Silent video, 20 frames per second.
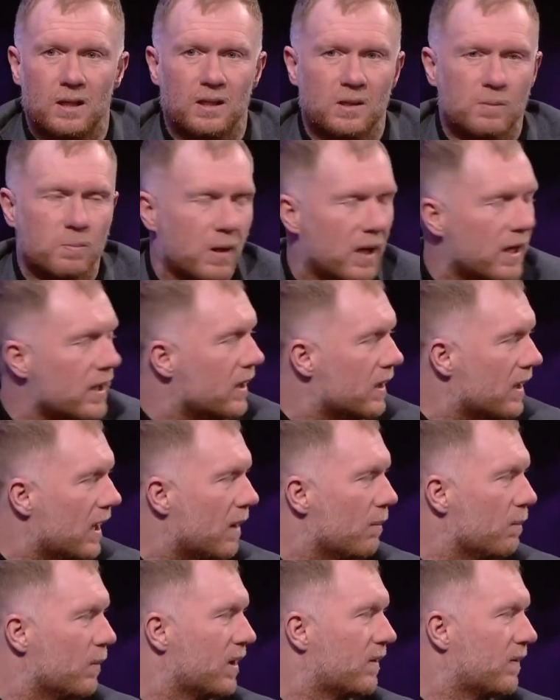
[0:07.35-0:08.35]
He's playing in
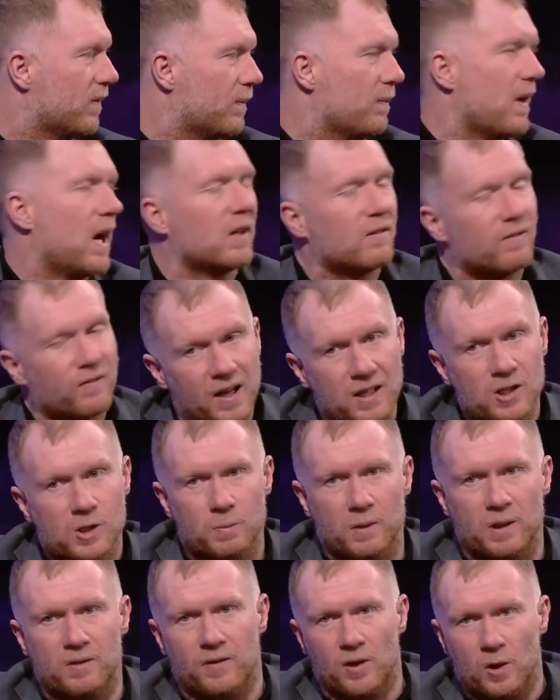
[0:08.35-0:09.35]
that advanced
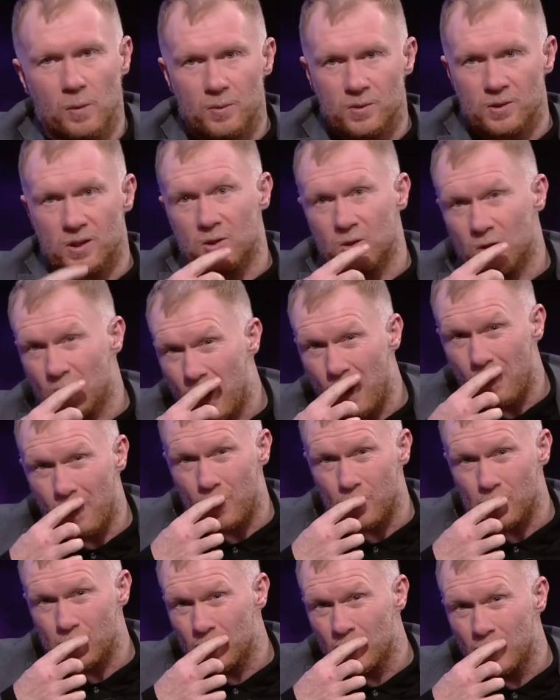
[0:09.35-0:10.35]
midfield position,
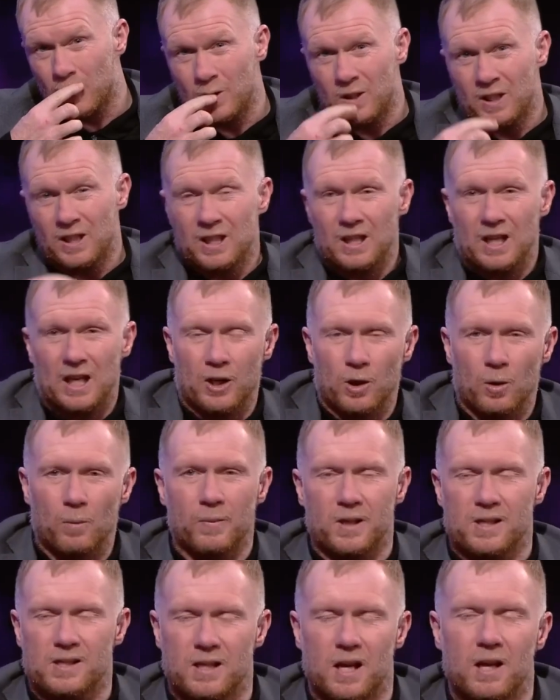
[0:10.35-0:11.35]
almost a
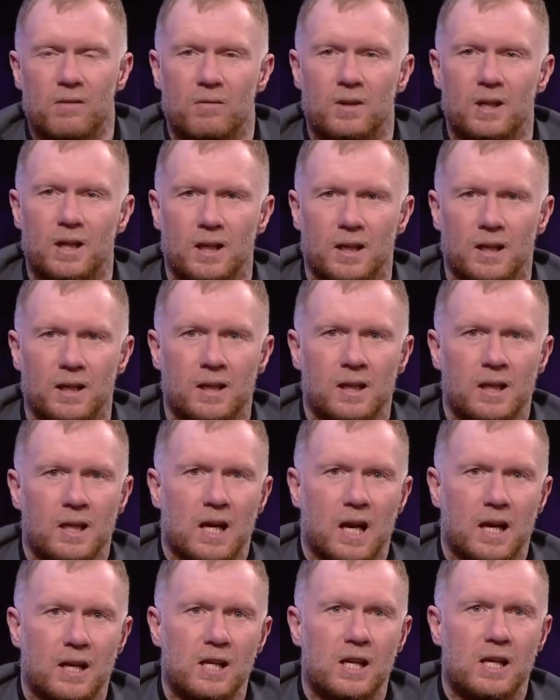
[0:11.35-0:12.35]
number 10, really.
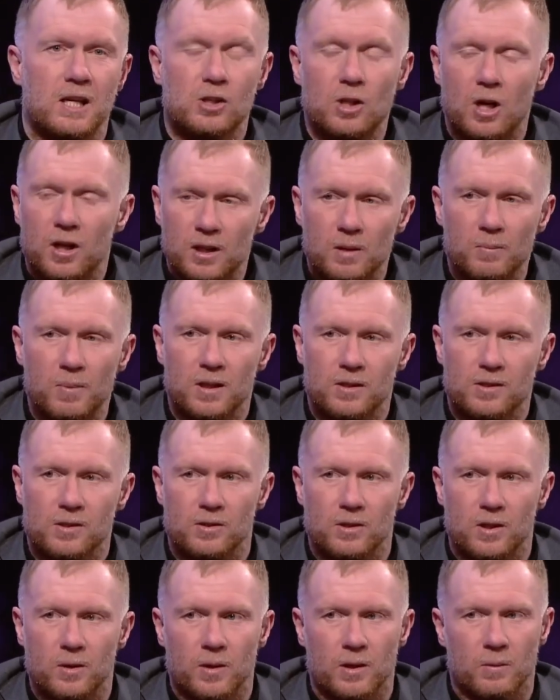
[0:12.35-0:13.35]
And he's got the ability
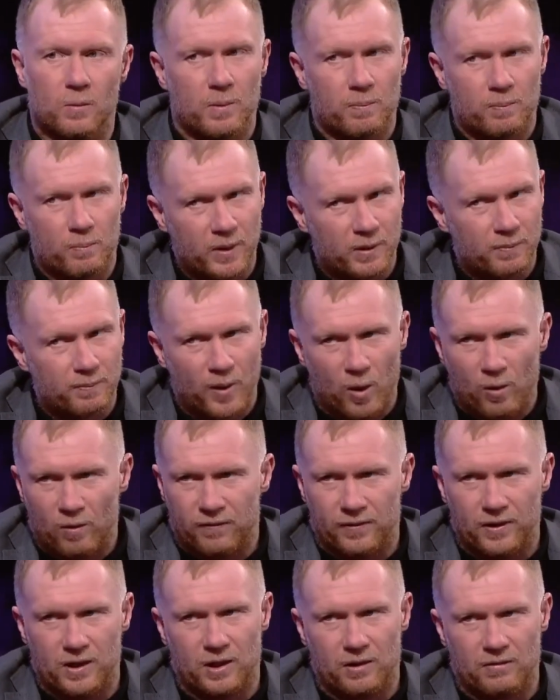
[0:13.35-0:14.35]
to do it with both
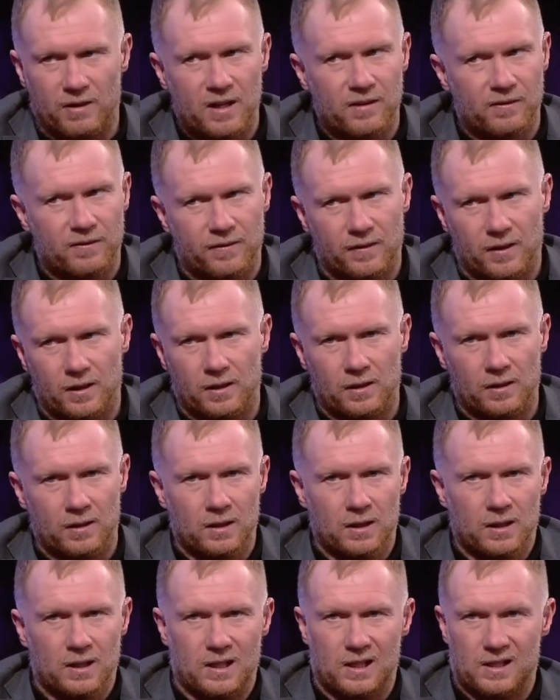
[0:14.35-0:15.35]
feet, great feet.
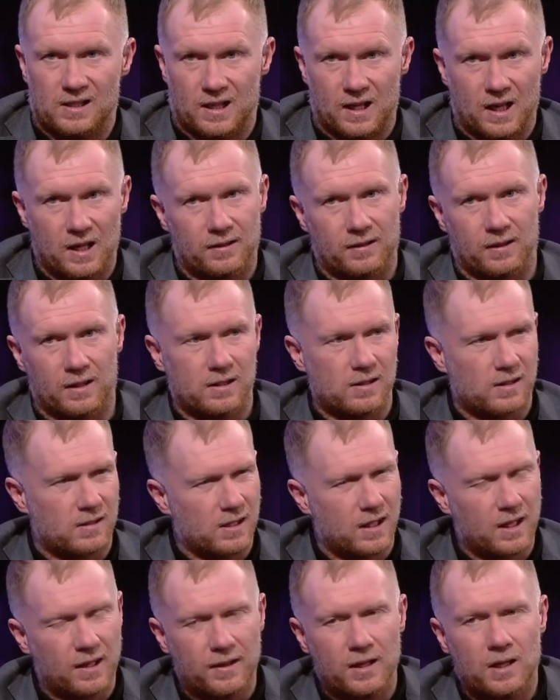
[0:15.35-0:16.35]
He's an athlete, as you
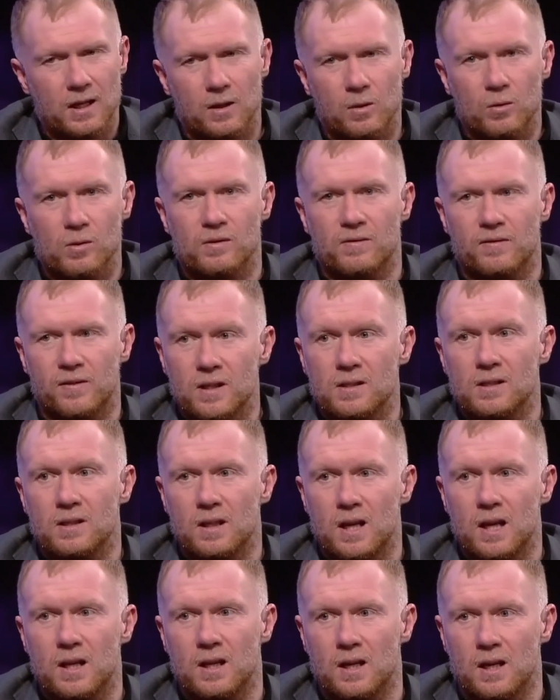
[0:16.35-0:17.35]
said. I think he looks fitter
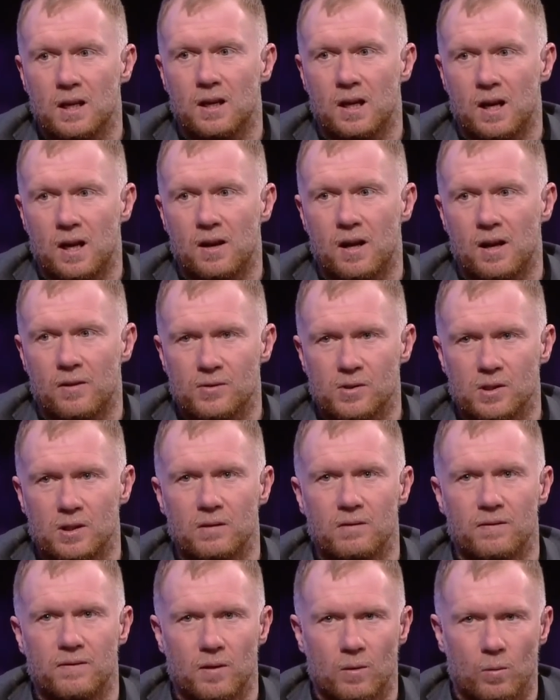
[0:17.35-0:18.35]
there than I've seen
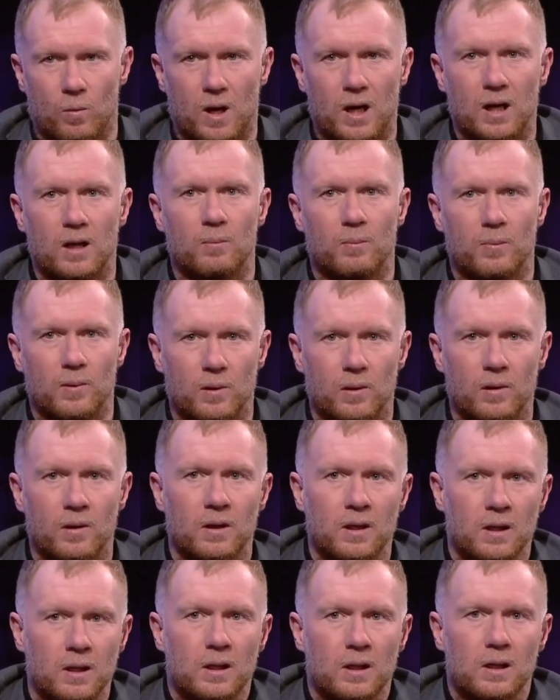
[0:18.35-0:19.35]
him for a while. But
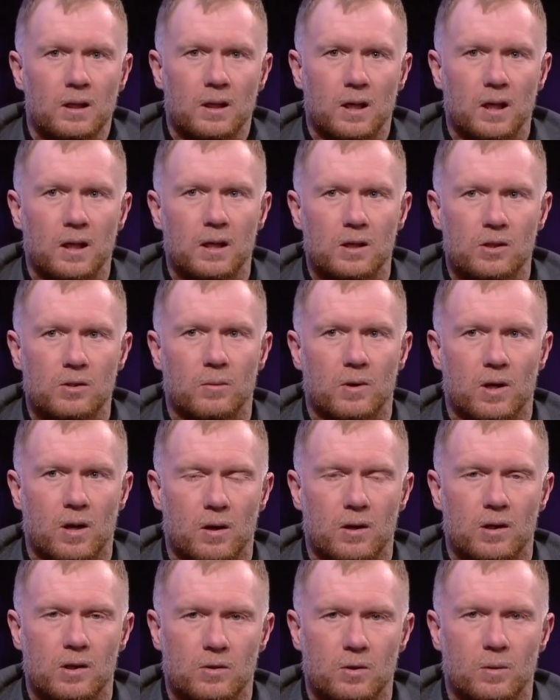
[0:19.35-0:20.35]
yeah, he
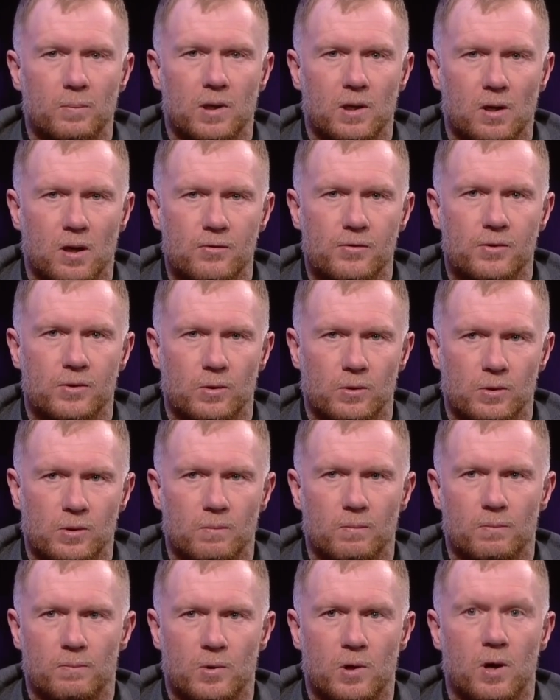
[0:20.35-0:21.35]
should be
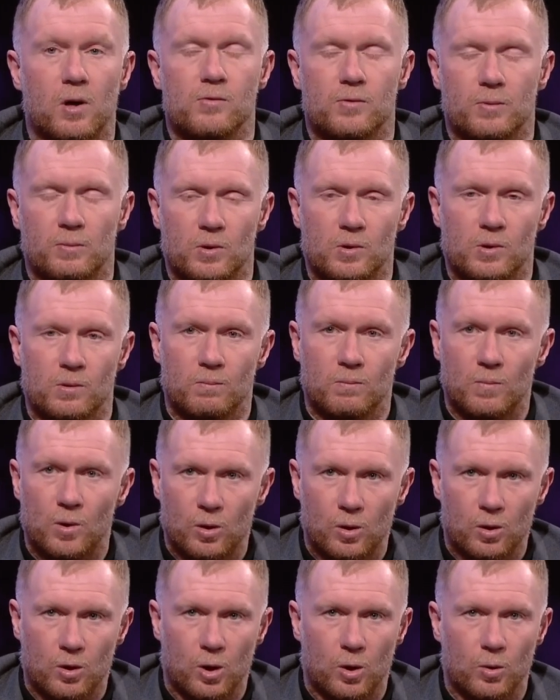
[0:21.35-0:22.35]
contributing
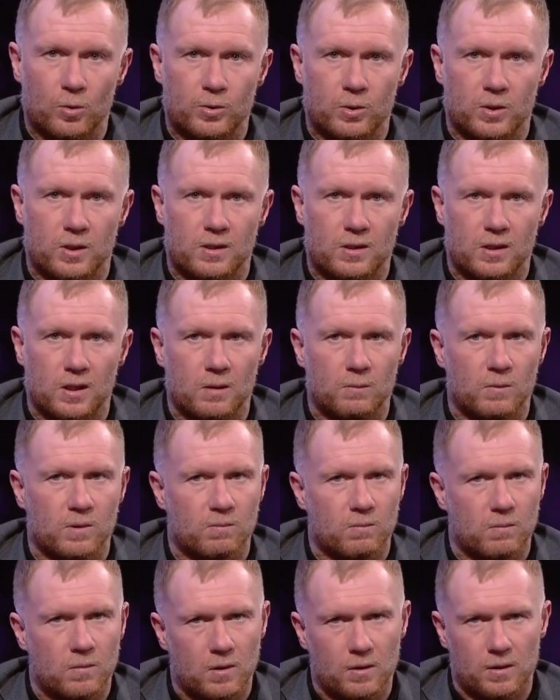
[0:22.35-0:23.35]
more goals to the team. He's
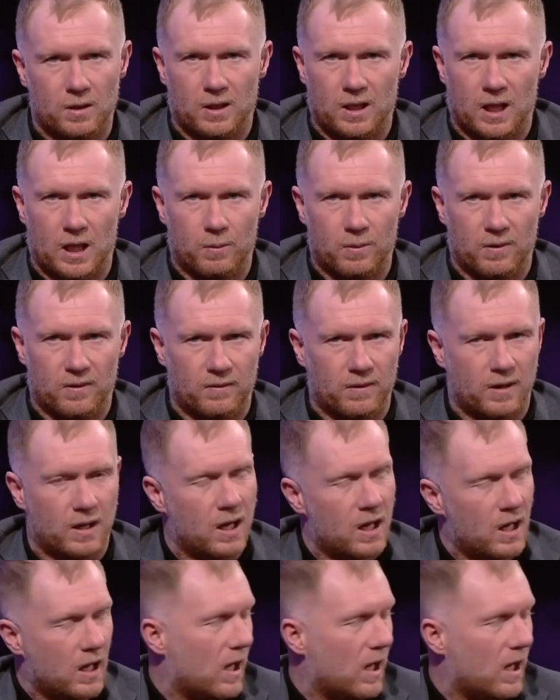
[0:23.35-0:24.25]
more than capable of it.